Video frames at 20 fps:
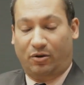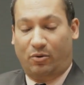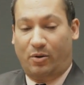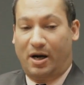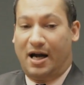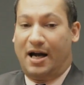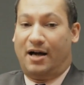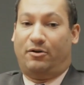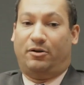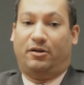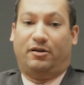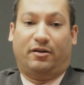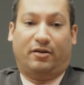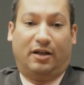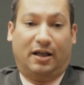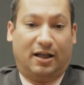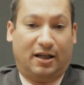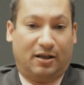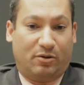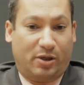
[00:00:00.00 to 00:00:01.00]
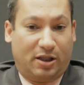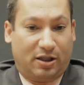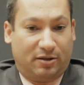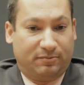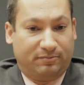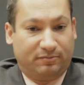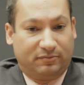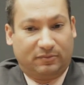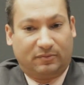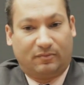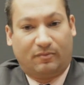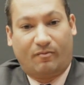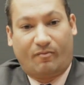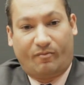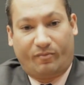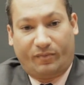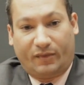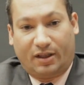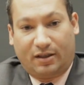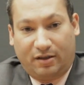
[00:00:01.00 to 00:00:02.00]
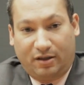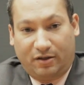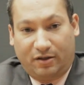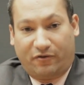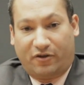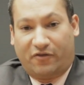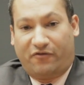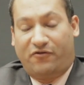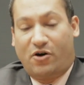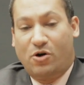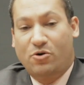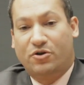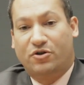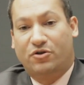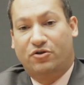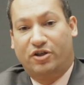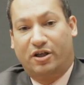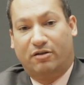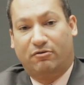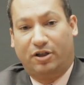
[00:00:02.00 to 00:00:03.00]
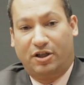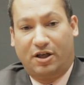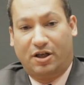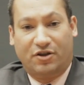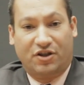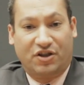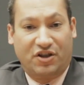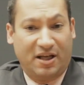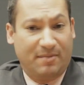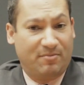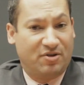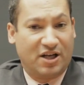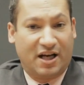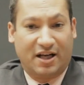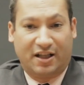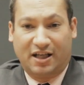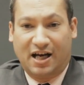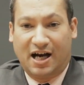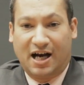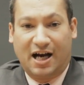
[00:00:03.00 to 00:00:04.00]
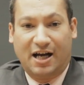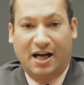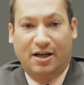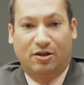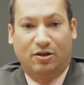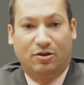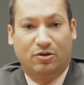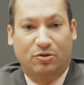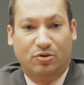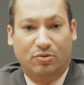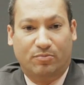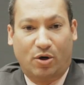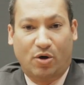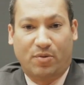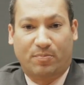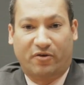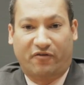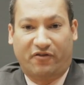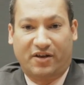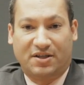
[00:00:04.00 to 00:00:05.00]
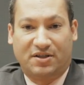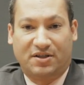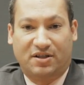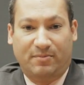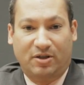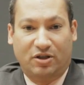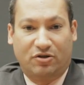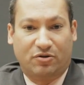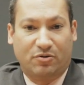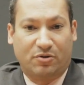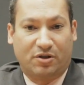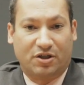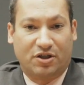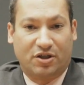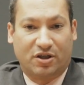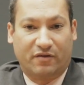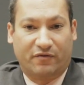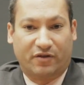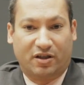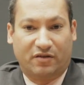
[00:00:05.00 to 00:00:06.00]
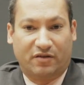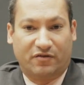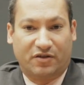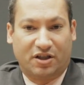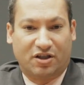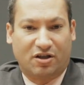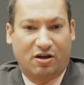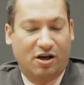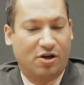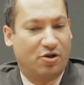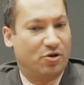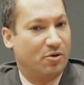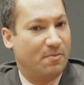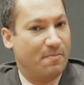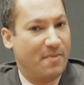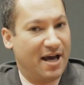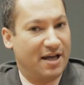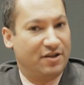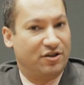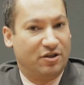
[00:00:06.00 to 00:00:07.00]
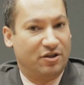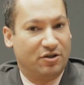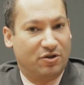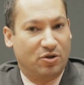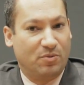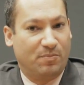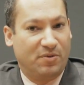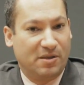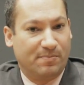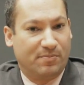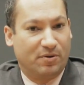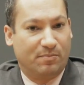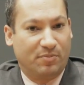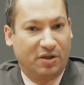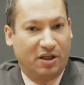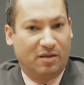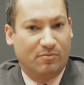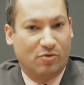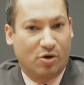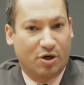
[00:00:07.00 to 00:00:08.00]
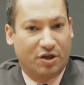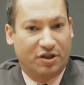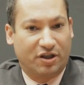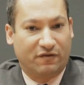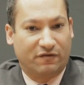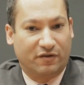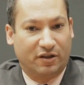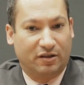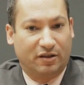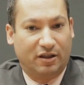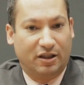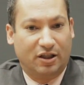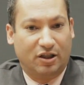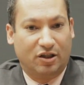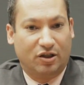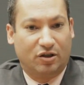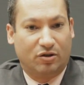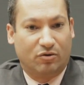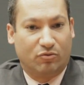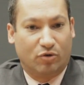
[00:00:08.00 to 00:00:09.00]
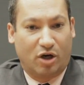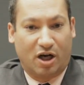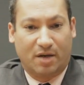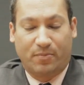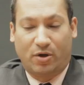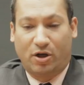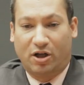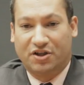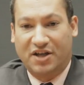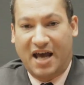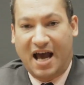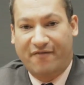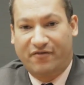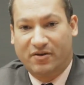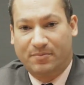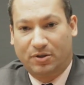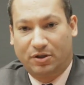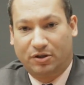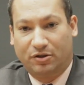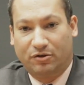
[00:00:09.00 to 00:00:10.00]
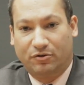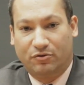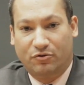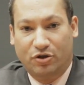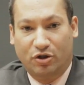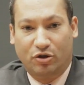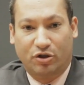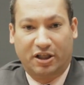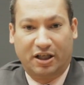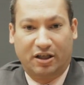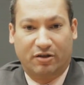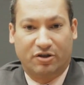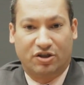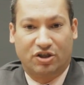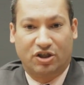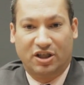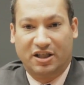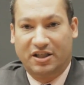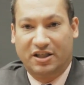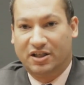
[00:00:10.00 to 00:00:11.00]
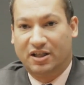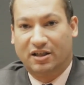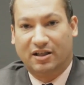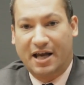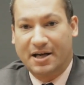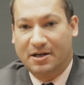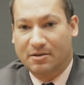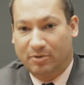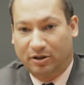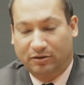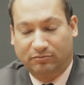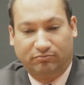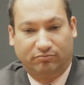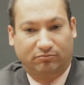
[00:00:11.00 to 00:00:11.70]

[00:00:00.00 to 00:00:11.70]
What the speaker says: Wow. Well, for folks generally on the same side of the aisle who both profess to be true conservatives, it's hard to imagine two people being more different. Ron Paul's affable, Newt Gingrich isn't likable.